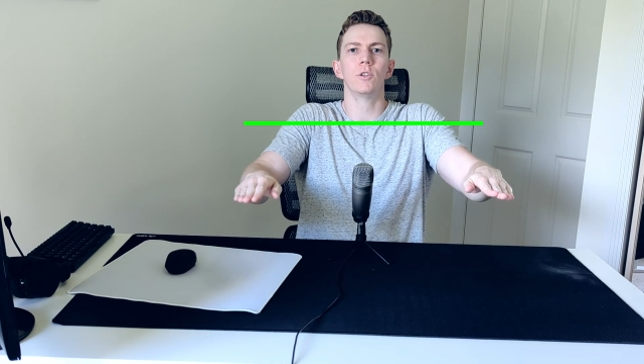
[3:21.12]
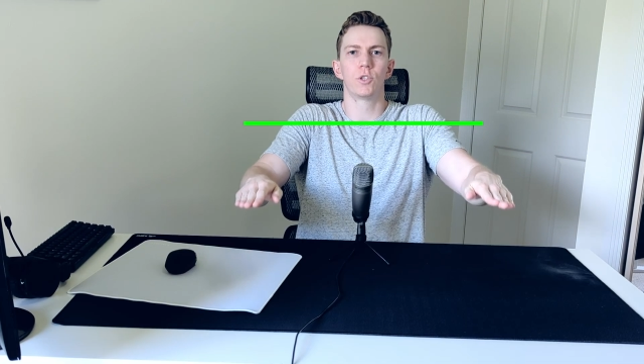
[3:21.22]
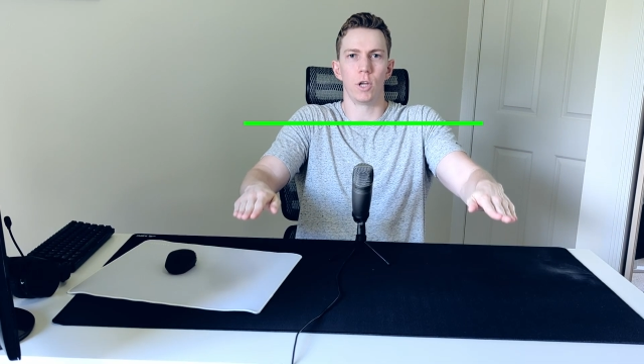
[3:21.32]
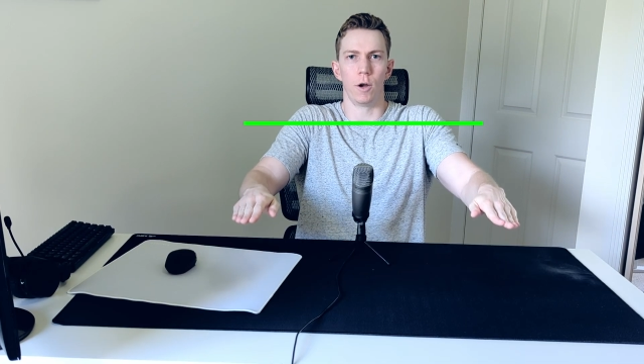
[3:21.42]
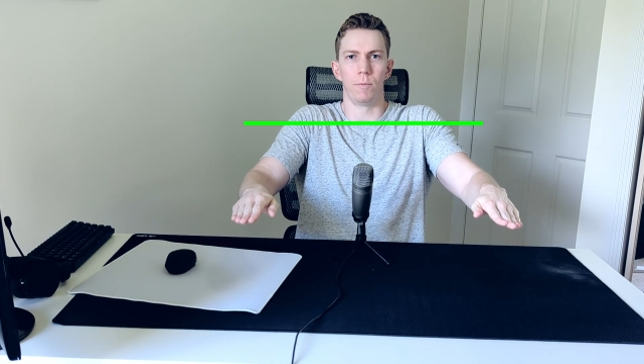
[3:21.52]

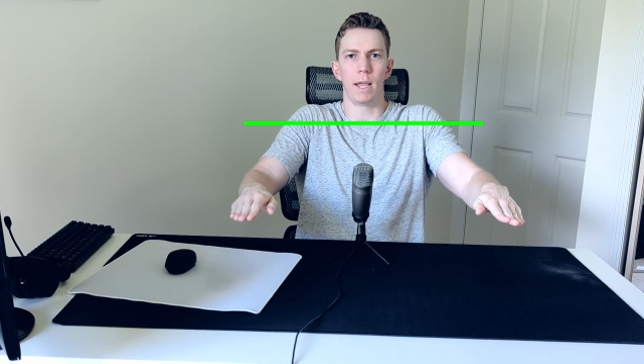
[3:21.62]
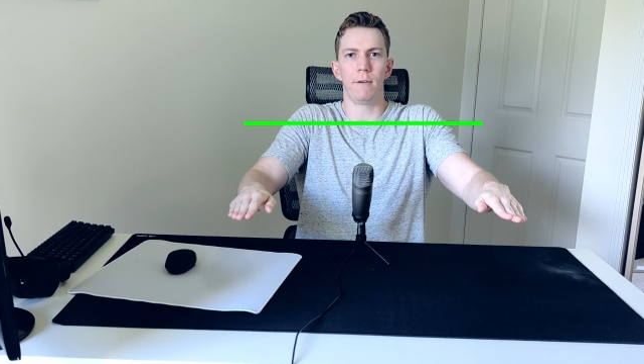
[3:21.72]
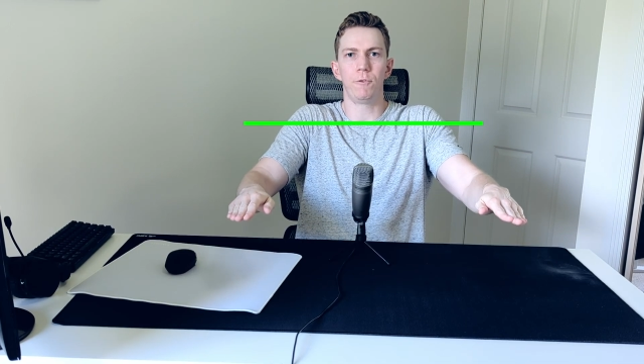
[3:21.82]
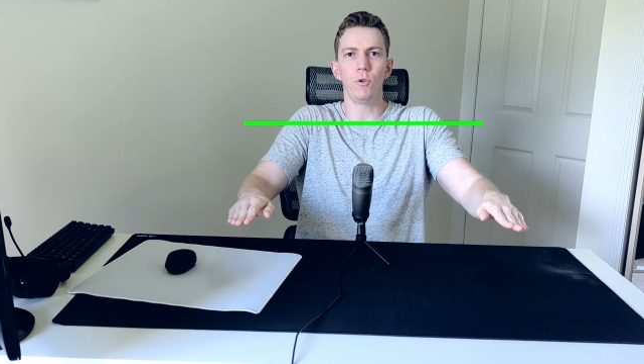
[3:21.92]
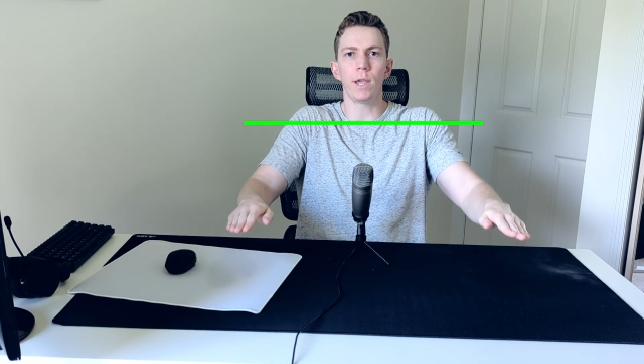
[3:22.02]
So
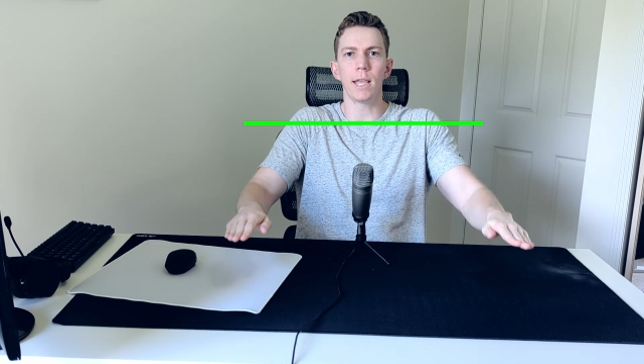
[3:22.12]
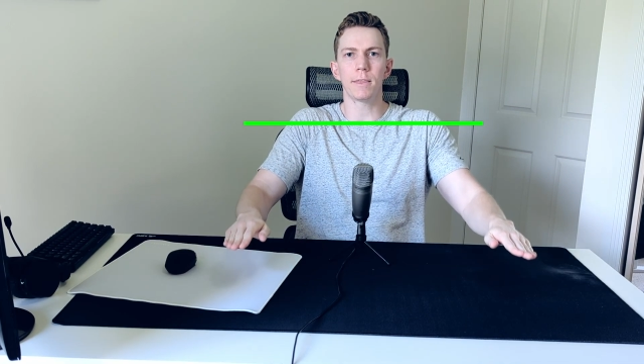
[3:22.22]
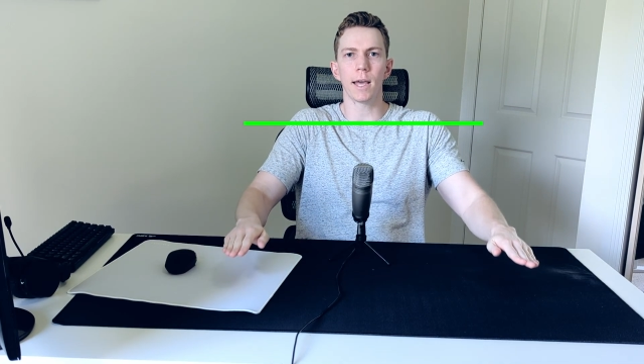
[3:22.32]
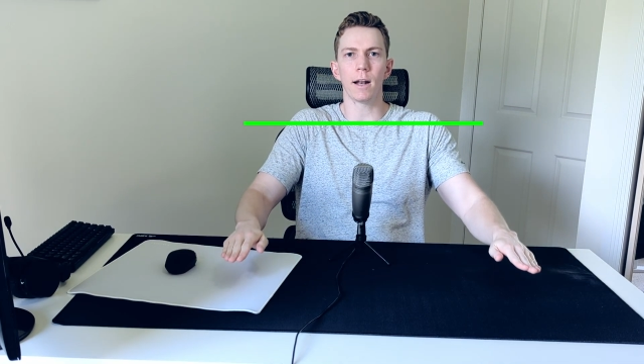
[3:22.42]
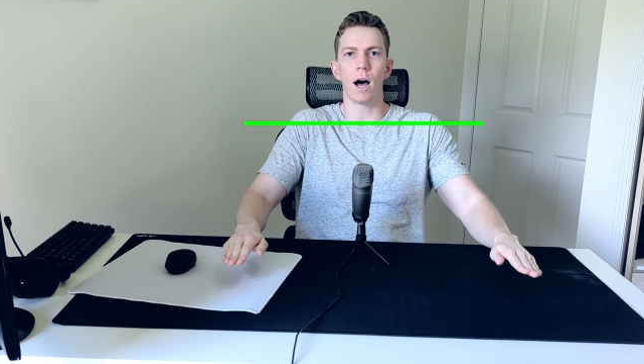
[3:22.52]
if you
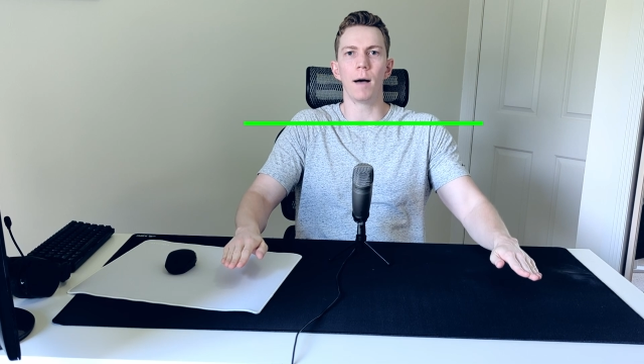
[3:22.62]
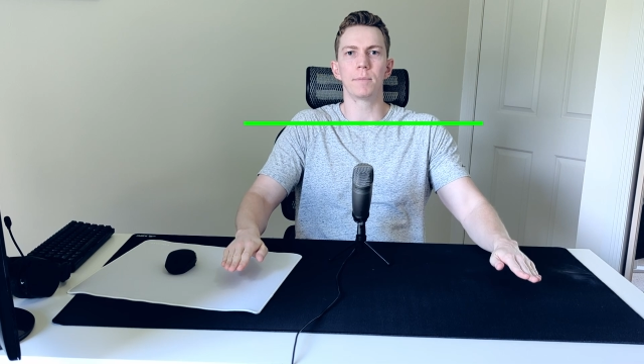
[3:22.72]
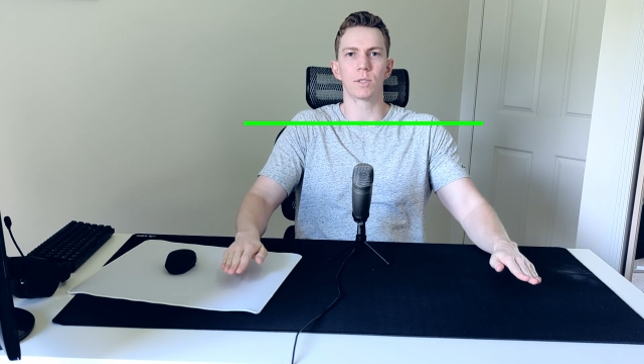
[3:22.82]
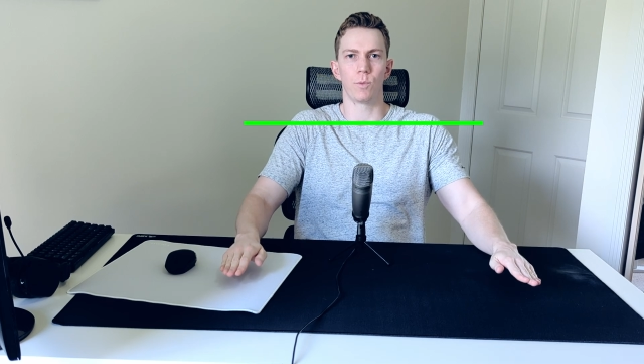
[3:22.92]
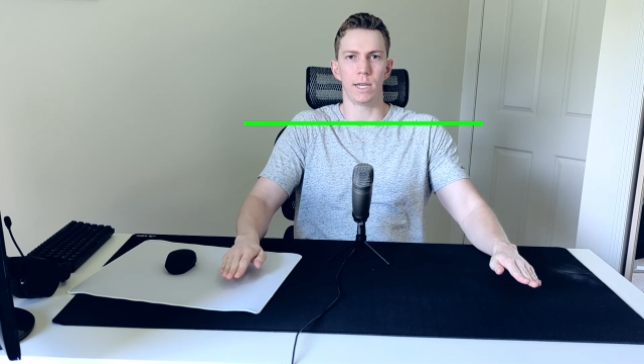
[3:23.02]
hit that
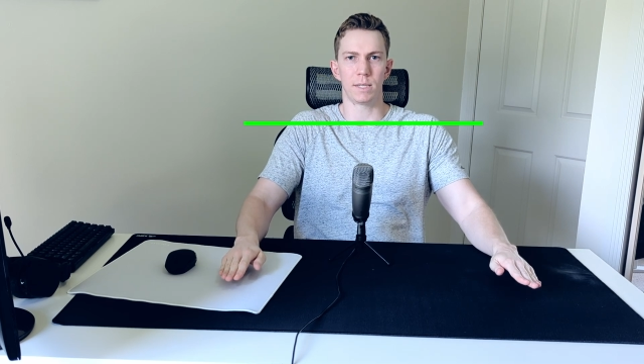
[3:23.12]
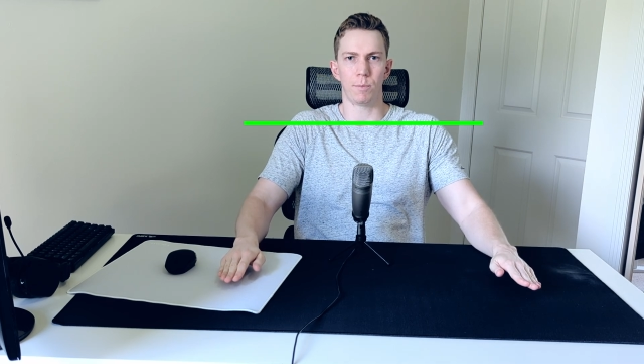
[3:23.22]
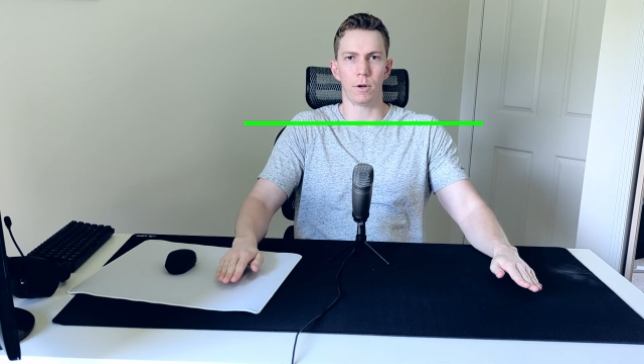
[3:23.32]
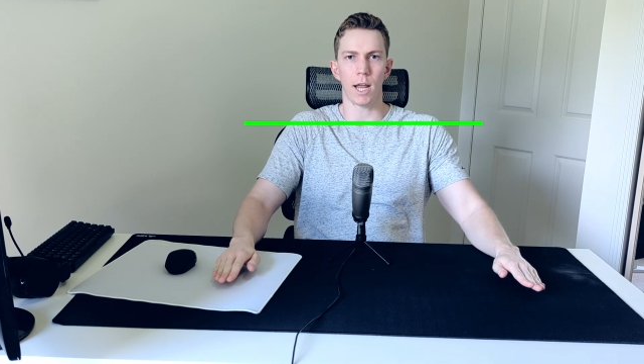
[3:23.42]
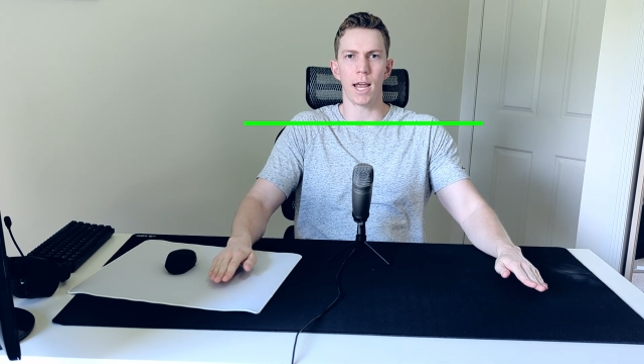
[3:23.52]
arm sweet
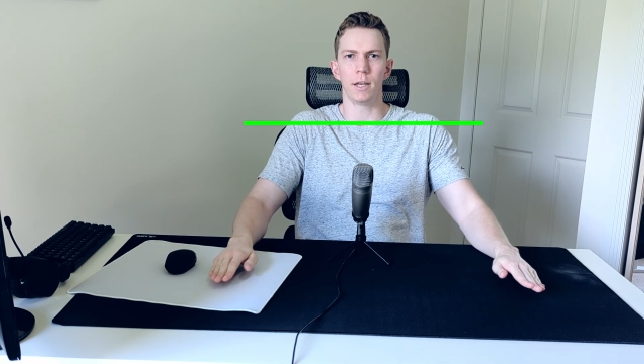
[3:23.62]
spot